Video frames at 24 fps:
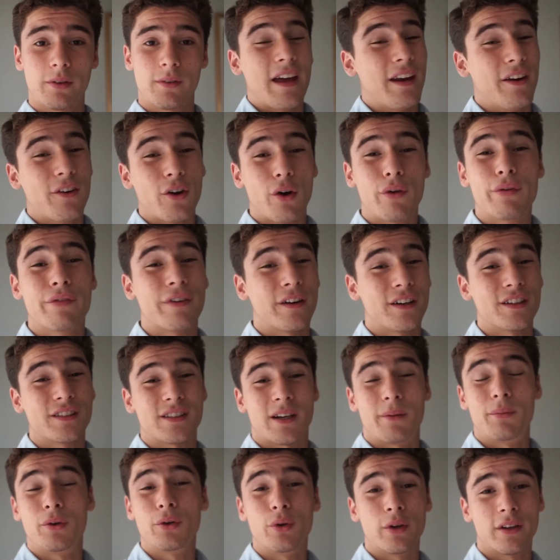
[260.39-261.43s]
And in all fairness,
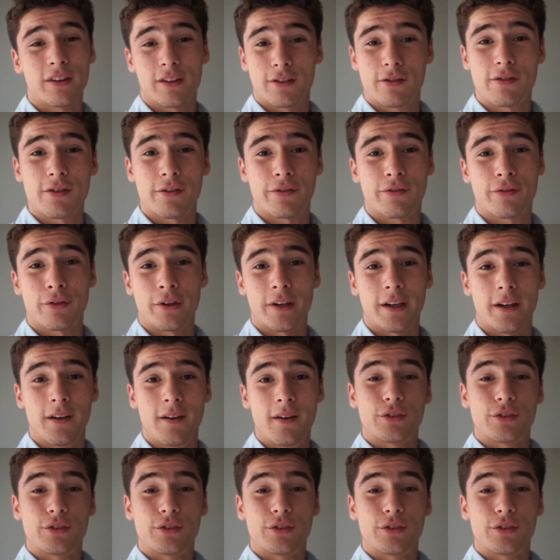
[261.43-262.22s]
I'm doing this for free.